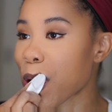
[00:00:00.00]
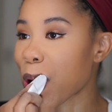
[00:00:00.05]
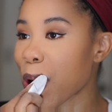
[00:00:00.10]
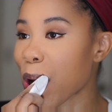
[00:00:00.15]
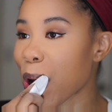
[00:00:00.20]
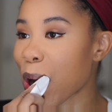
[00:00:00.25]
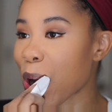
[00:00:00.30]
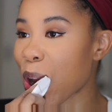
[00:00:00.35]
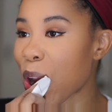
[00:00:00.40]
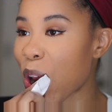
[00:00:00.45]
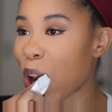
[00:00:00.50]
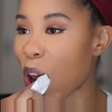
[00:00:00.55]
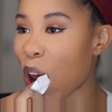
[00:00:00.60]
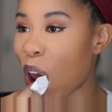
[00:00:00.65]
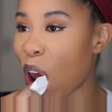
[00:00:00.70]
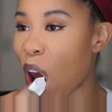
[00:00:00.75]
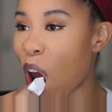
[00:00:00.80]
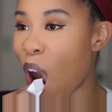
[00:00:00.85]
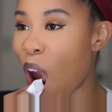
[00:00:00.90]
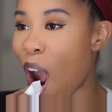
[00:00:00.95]
to get out of
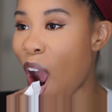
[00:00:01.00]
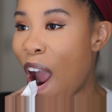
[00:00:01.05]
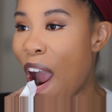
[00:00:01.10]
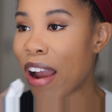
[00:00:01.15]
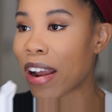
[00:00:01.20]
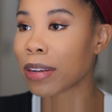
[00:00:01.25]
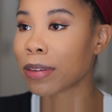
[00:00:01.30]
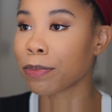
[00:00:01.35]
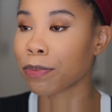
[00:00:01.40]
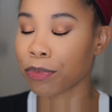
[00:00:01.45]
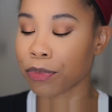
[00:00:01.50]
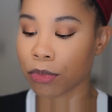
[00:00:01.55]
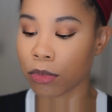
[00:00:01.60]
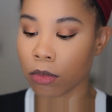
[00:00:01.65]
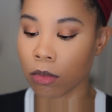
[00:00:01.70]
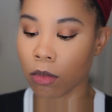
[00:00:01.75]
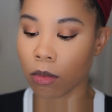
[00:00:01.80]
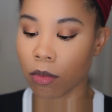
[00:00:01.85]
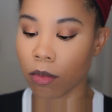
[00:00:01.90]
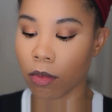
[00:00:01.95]
debt
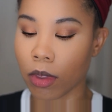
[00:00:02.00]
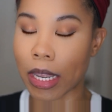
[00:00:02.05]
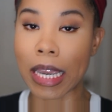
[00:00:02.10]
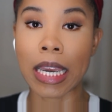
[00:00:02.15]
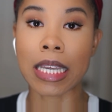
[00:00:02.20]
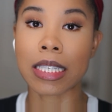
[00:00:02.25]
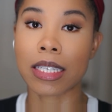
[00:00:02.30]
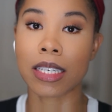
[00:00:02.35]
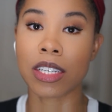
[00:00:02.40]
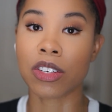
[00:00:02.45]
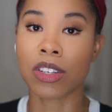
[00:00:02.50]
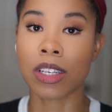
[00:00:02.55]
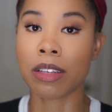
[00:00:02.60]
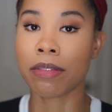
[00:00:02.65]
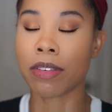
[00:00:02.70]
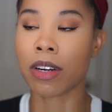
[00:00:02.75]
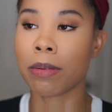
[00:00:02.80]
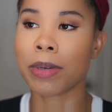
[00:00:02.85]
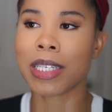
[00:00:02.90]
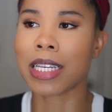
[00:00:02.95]
and still live
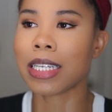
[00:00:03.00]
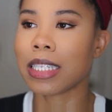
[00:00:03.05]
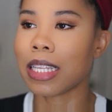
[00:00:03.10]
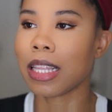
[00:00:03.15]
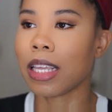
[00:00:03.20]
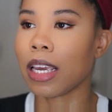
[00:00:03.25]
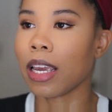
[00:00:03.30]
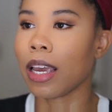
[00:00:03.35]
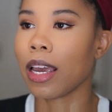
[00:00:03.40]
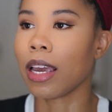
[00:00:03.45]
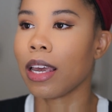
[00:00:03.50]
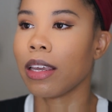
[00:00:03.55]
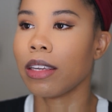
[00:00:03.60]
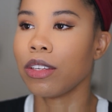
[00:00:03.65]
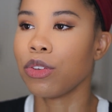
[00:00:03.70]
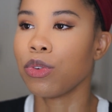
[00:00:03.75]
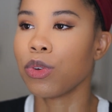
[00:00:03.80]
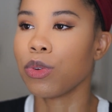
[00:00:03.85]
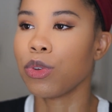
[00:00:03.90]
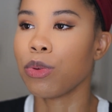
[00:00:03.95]
it up. Because that's the thing.
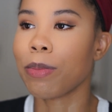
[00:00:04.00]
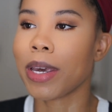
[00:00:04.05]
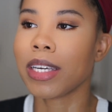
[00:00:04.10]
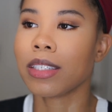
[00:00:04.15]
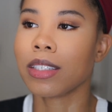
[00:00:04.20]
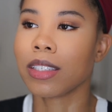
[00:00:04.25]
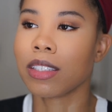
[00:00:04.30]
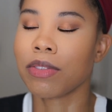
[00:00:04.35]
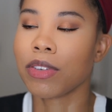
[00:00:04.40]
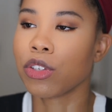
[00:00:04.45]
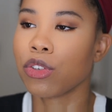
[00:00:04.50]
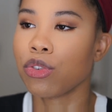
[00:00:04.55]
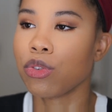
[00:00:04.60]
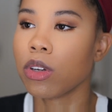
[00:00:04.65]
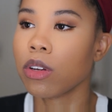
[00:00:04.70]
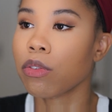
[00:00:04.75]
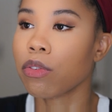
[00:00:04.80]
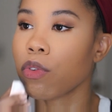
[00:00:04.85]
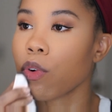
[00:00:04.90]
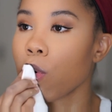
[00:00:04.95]
You make six figures, you
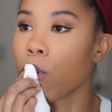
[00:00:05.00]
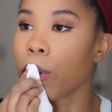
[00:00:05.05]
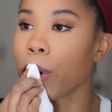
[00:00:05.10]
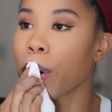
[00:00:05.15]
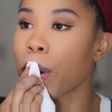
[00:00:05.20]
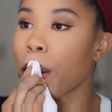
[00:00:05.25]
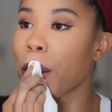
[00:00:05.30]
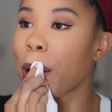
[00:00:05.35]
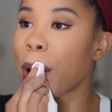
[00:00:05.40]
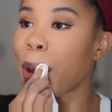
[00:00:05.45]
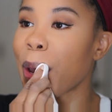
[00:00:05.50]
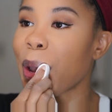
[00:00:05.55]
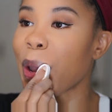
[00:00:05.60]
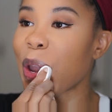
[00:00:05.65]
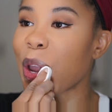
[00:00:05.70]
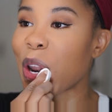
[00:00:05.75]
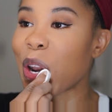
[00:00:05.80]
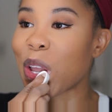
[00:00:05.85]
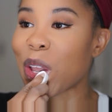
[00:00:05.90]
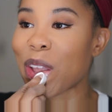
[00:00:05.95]
can afford
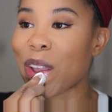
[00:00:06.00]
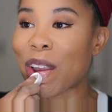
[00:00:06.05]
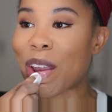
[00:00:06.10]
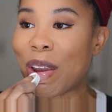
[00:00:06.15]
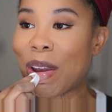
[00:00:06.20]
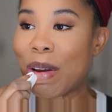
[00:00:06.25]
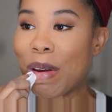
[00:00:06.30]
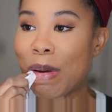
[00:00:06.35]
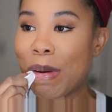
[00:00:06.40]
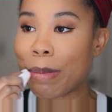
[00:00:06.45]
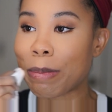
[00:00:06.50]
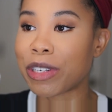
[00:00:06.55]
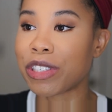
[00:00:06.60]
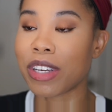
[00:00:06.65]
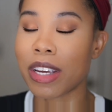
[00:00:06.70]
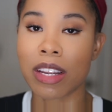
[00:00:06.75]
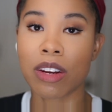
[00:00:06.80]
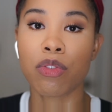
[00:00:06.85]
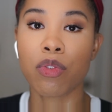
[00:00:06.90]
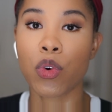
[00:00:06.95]
anything, but you
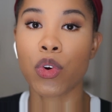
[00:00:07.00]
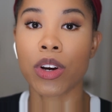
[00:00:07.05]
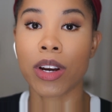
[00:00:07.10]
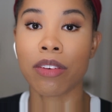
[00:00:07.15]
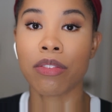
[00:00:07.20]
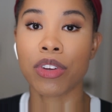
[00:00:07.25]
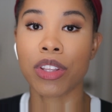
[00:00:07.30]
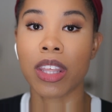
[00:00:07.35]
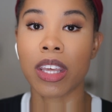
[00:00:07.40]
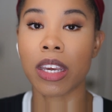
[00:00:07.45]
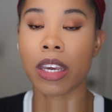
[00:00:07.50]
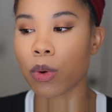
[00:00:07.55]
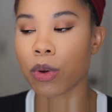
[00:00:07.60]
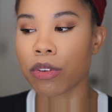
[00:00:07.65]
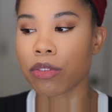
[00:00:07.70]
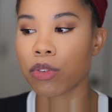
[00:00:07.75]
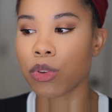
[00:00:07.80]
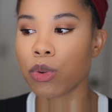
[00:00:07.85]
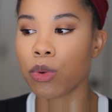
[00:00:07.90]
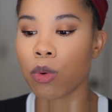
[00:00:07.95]
can't afford everything. So
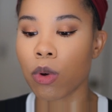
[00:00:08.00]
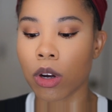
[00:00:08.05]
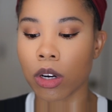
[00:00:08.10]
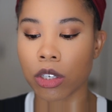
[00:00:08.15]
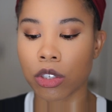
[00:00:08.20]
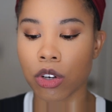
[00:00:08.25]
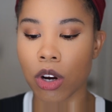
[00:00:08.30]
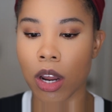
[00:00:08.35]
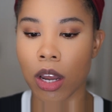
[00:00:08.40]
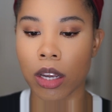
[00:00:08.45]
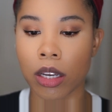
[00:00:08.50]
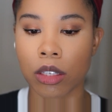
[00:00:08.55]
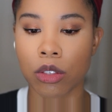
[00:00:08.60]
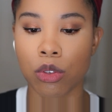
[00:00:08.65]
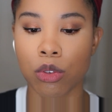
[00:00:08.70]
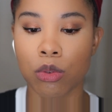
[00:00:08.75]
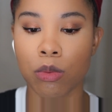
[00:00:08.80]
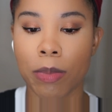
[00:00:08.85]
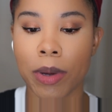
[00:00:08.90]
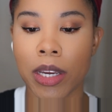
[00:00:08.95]
if you are trying
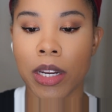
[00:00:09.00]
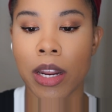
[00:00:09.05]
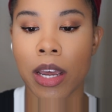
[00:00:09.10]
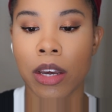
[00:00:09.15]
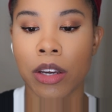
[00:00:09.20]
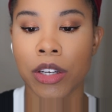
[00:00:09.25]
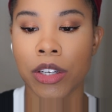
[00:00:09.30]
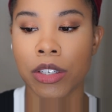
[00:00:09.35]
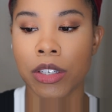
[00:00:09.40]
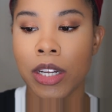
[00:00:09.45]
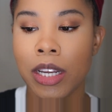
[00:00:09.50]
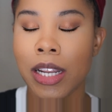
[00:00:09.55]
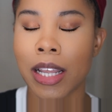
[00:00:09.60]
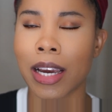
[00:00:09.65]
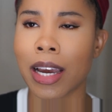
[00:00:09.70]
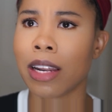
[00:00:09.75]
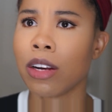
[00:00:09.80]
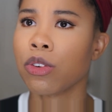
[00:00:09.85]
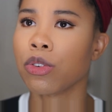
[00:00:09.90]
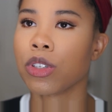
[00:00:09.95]
to pay down your debt,
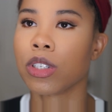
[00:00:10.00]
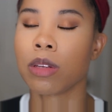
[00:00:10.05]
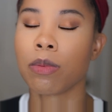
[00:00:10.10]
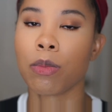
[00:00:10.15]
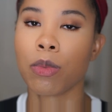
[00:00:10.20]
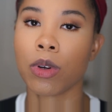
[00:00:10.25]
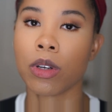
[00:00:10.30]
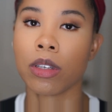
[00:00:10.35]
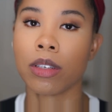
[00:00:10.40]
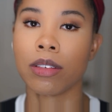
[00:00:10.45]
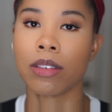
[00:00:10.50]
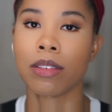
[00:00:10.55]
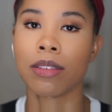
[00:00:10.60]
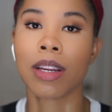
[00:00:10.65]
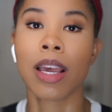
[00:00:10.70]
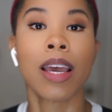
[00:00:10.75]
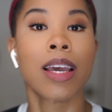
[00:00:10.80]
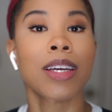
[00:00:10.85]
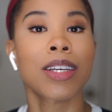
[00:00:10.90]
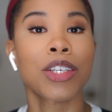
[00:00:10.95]
like I know someone,
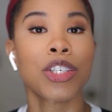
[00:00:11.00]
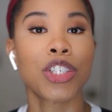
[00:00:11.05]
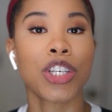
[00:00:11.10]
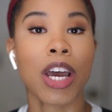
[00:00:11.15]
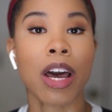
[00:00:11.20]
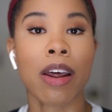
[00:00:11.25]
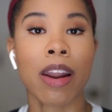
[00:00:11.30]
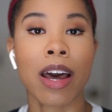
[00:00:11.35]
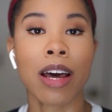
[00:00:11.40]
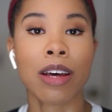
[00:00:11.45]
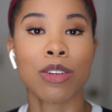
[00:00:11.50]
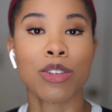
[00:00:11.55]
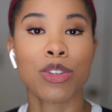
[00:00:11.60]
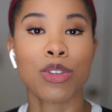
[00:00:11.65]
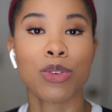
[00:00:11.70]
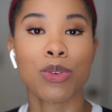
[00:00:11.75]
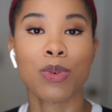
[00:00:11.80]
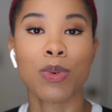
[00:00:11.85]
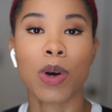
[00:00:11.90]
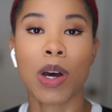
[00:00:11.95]
shout out
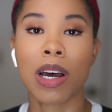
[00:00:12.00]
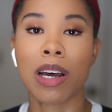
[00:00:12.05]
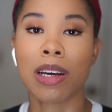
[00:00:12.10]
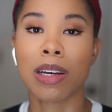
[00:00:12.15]
to